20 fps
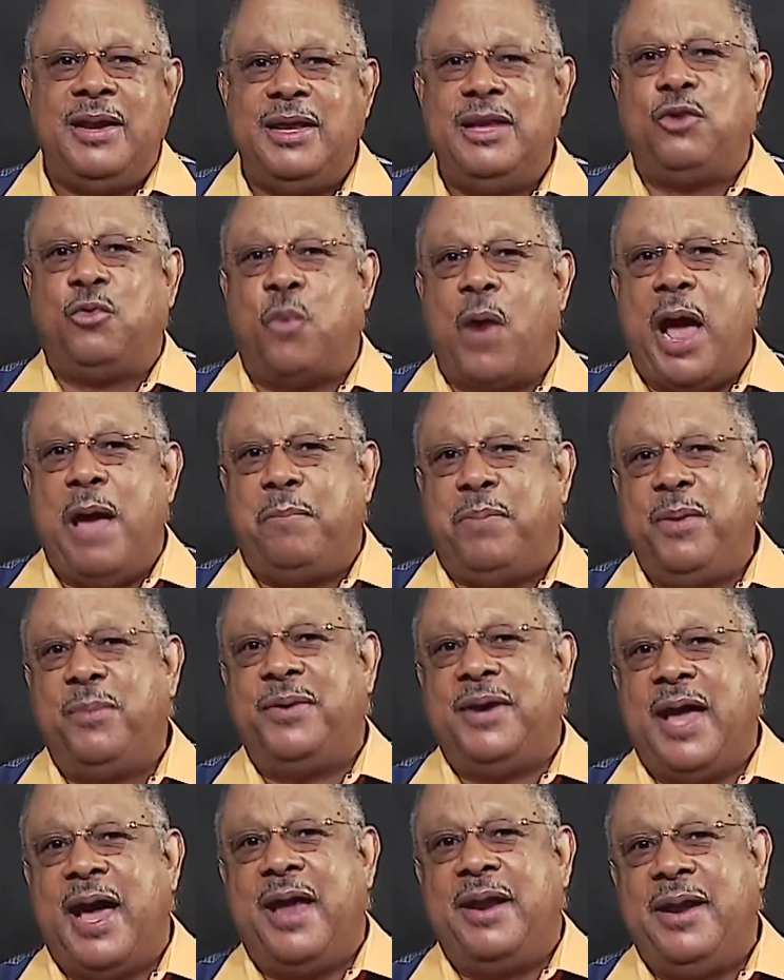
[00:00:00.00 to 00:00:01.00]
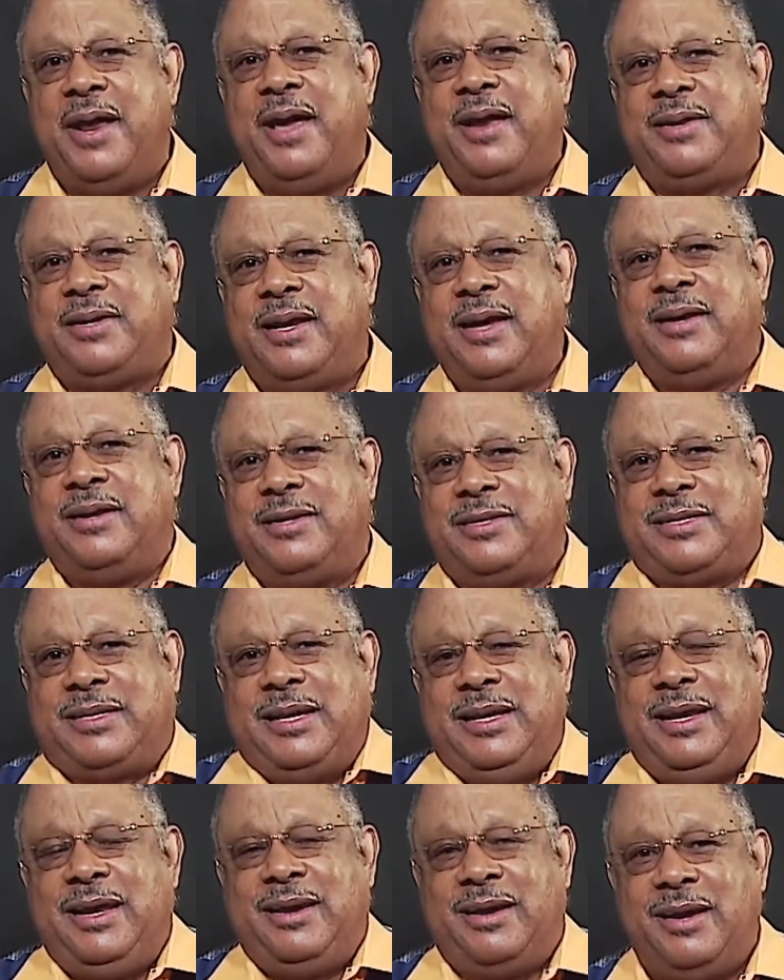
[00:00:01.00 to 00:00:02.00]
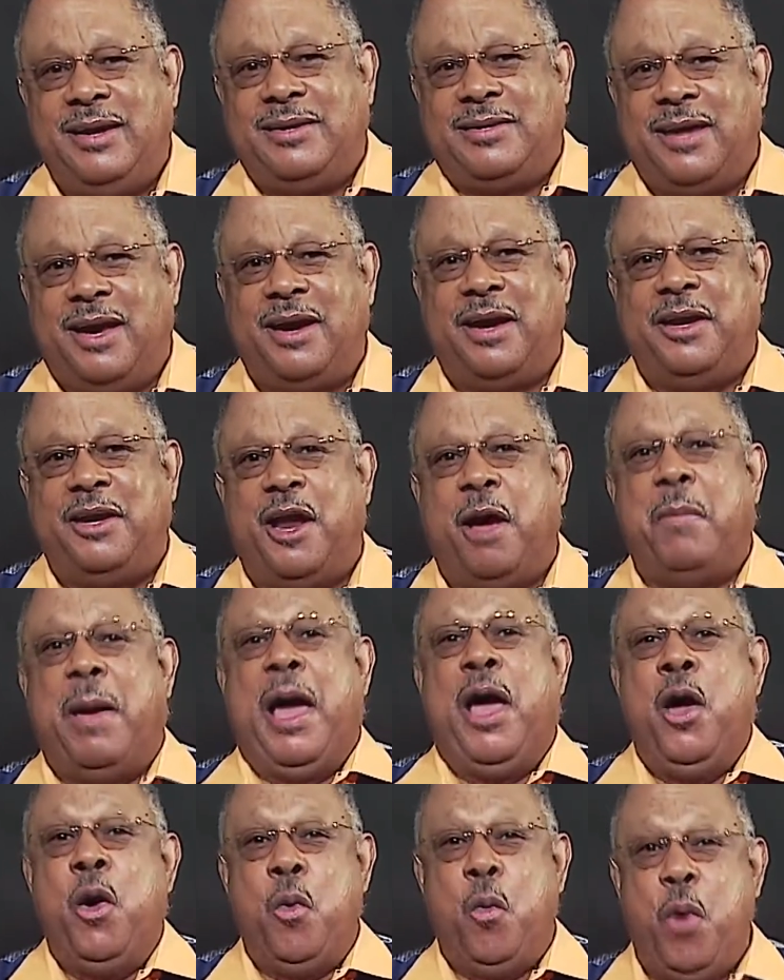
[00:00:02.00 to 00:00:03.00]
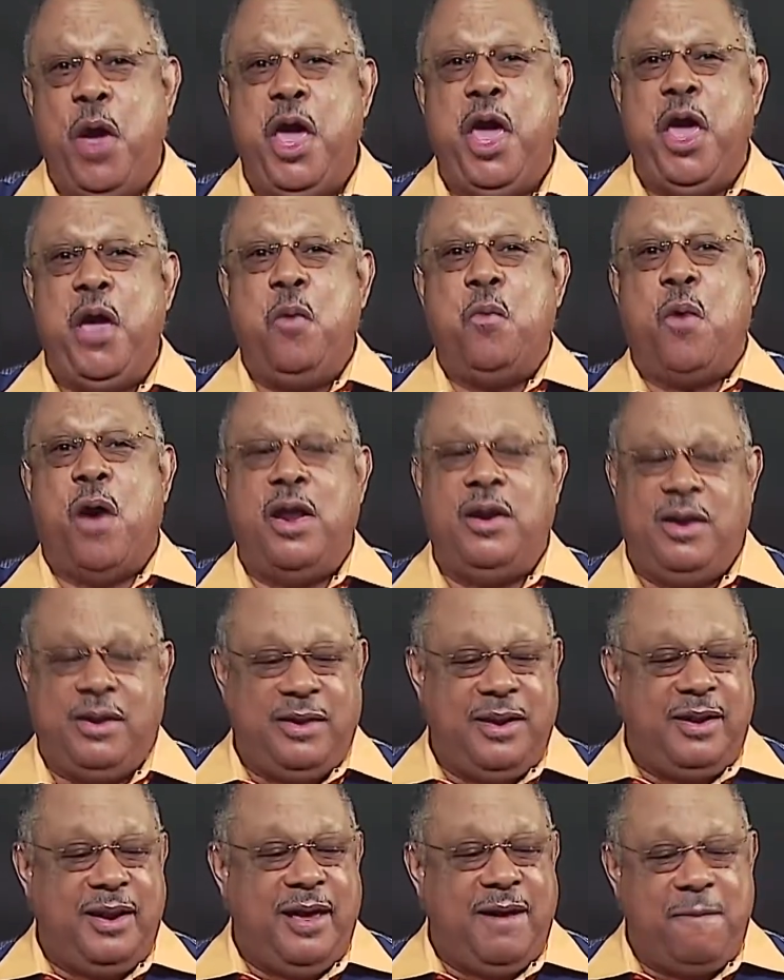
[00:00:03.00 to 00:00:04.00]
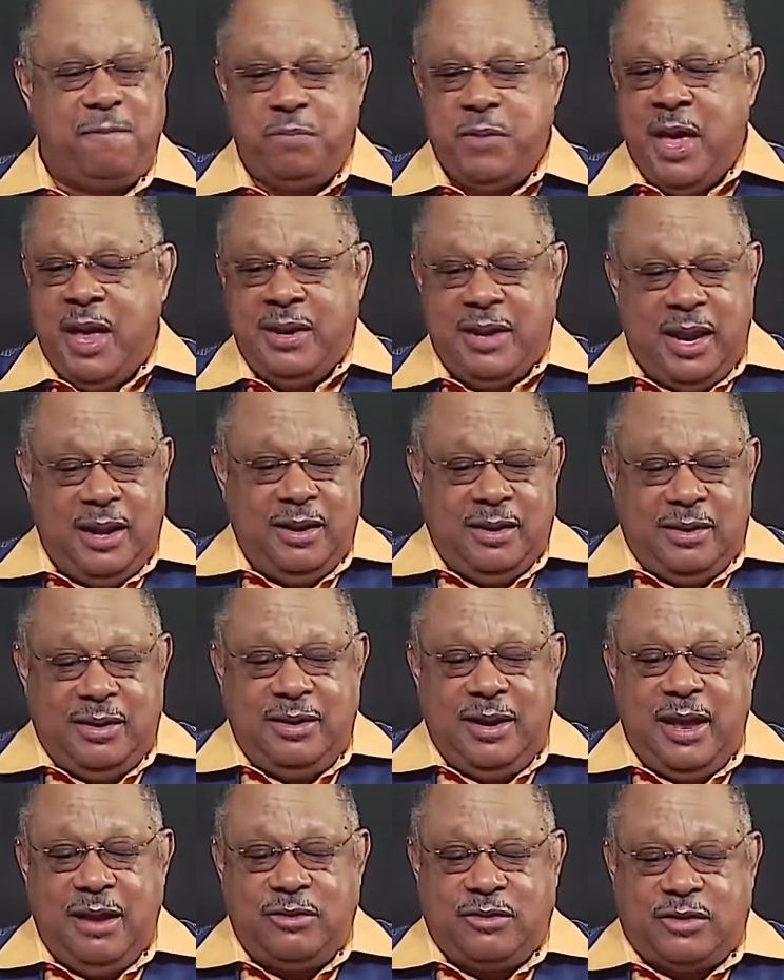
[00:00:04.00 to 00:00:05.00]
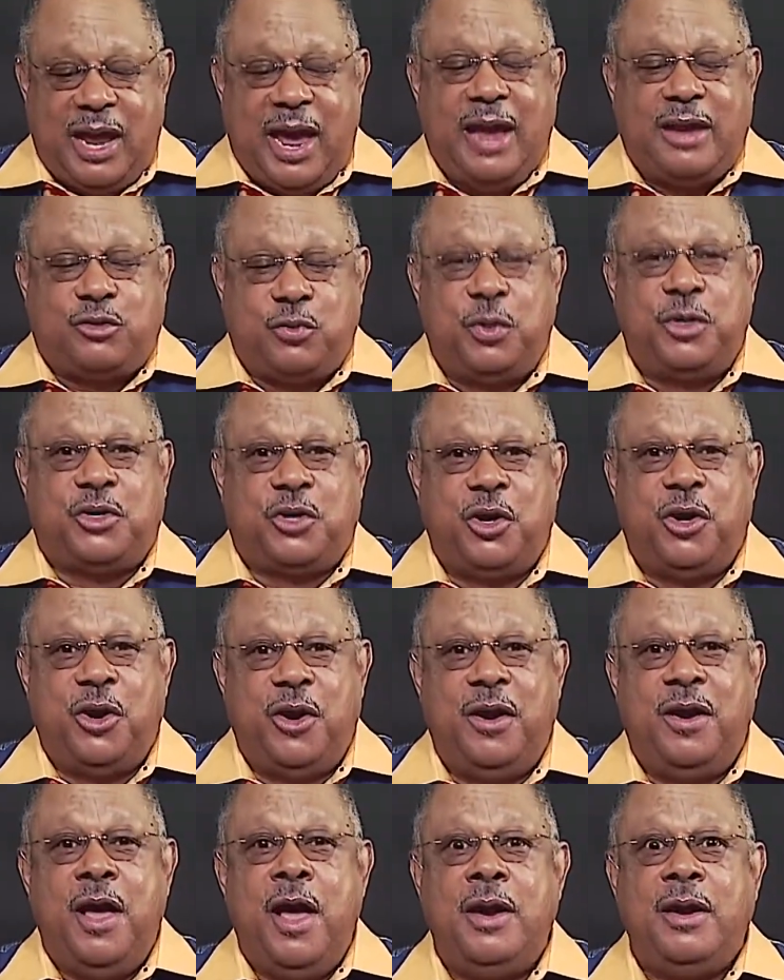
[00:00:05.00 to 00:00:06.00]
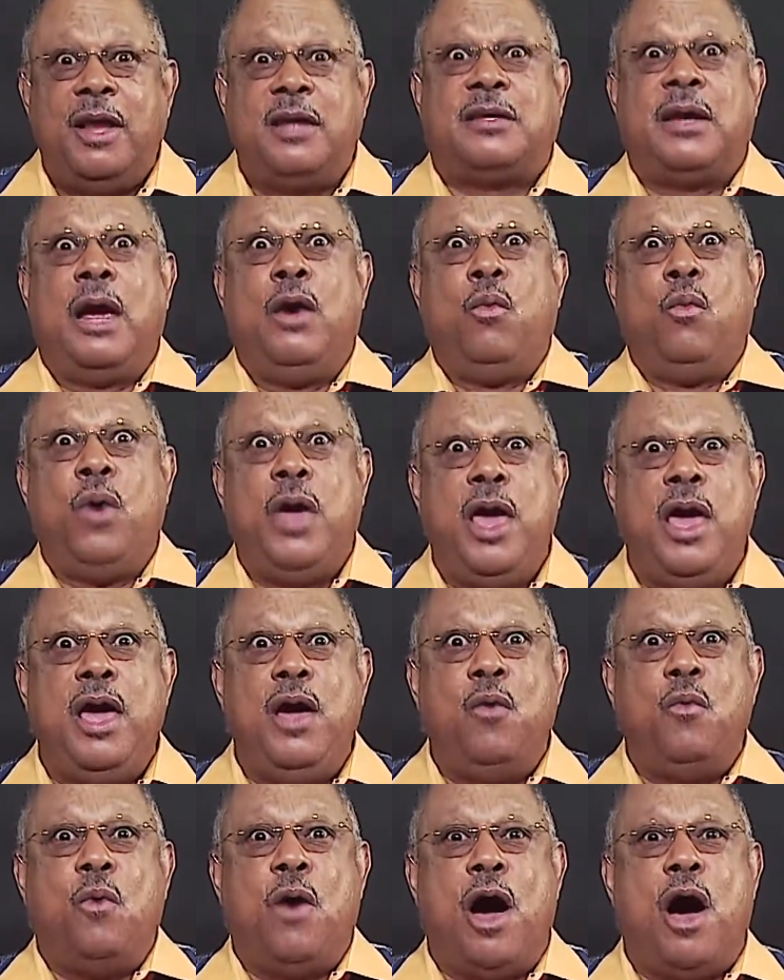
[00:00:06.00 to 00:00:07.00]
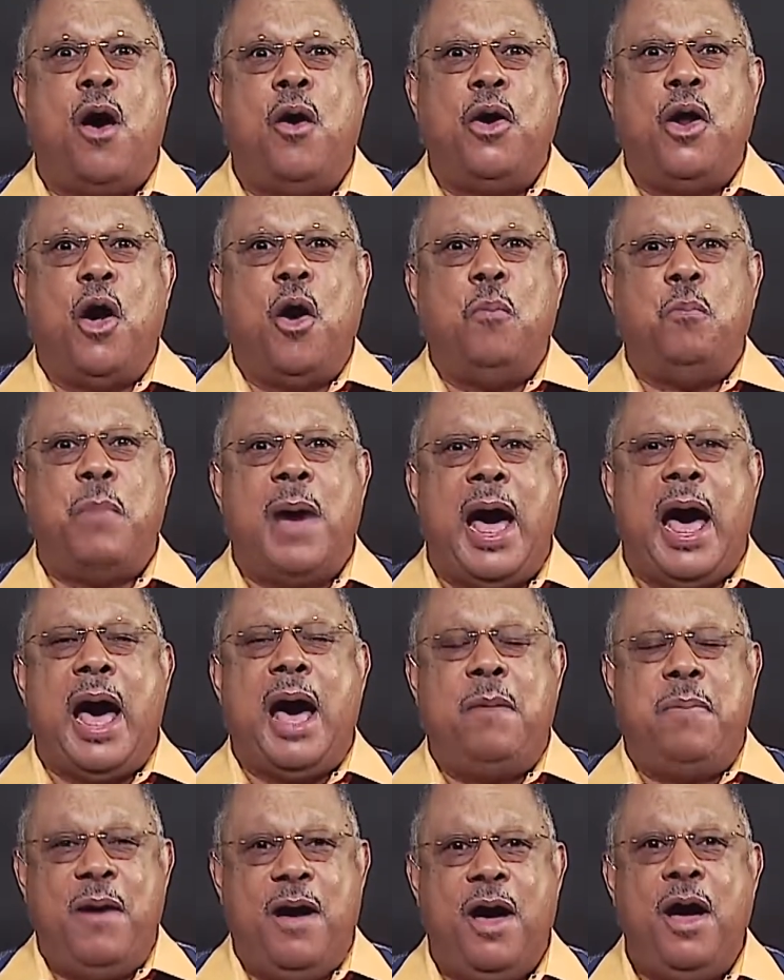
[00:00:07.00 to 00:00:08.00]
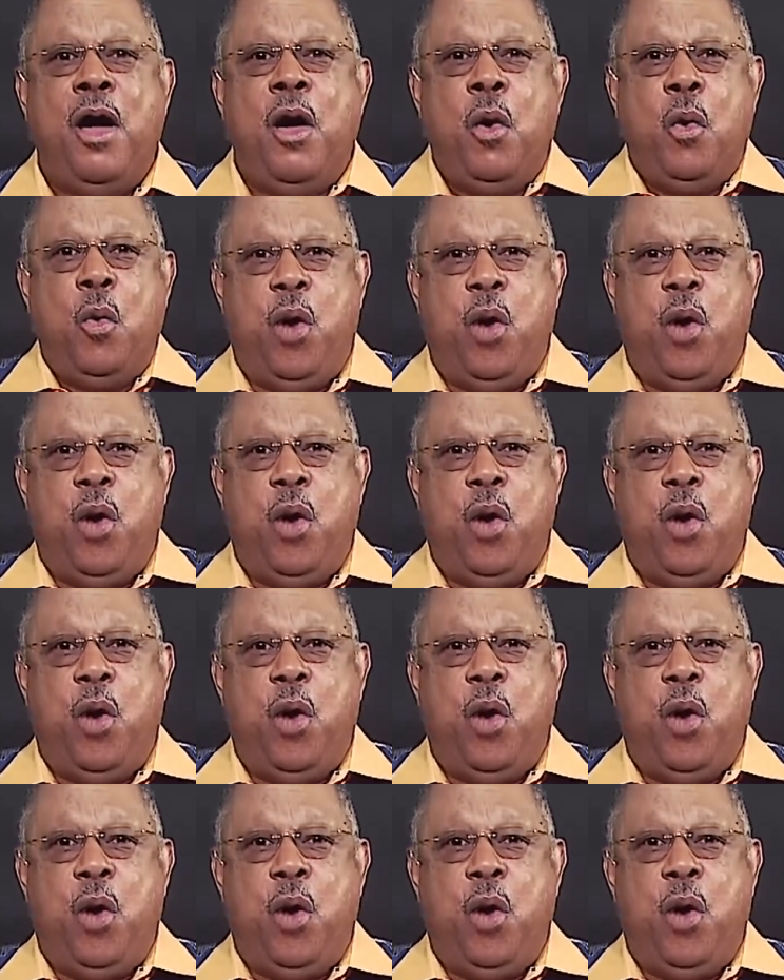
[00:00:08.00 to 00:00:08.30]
These white people down there in Tennessee and Kentucky talking about, we want, looking at them." they're looking at their tax return. They say, we want Obama.